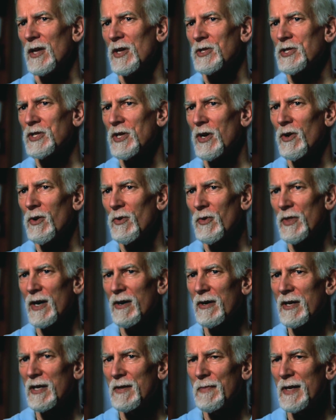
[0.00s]
So
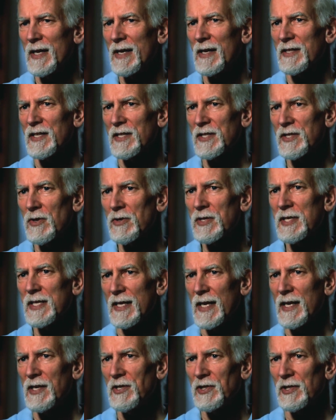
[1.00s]
there can be a
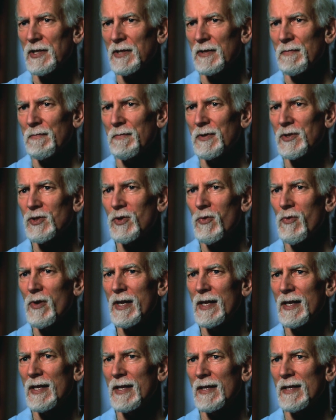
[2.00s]
dissociation
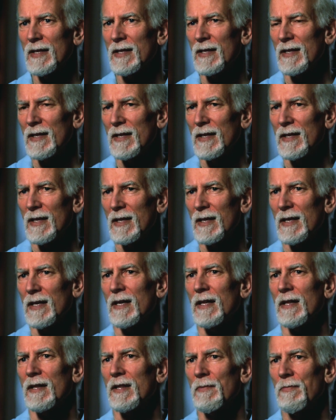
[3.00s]
between
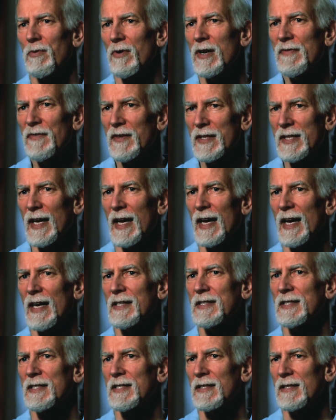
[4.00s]
the brief
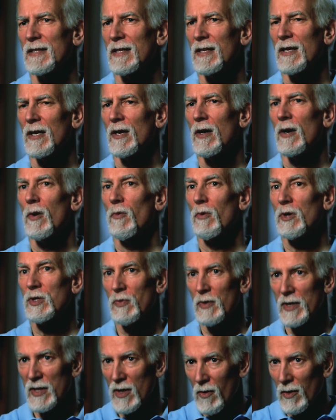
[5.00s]
attacks, which
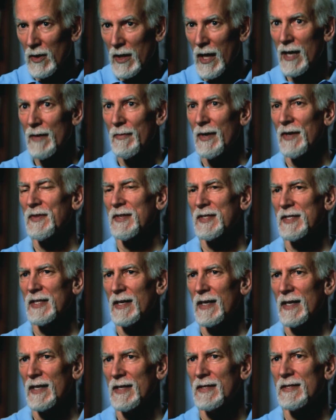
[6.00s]
we know a lot about the
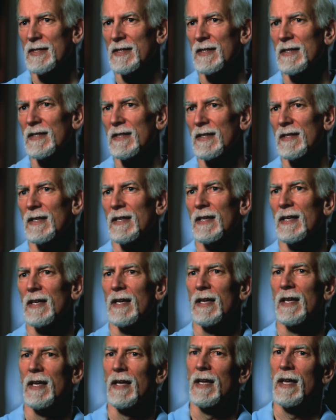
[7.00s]
science,
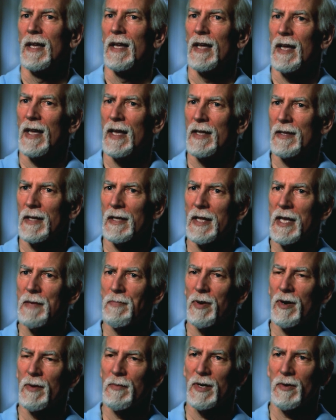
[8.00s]
and the late
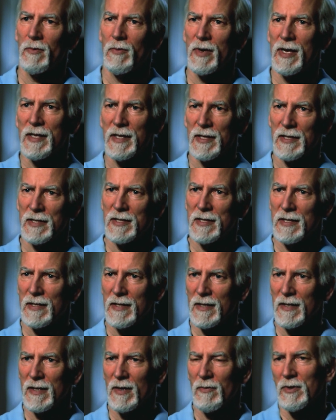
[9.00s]
permanent weakness
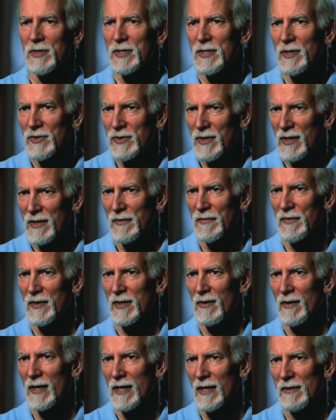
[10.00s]
that we're still trying to
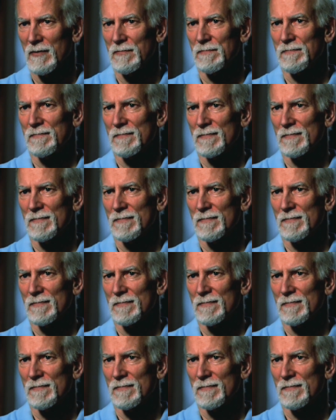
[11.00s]
figure out.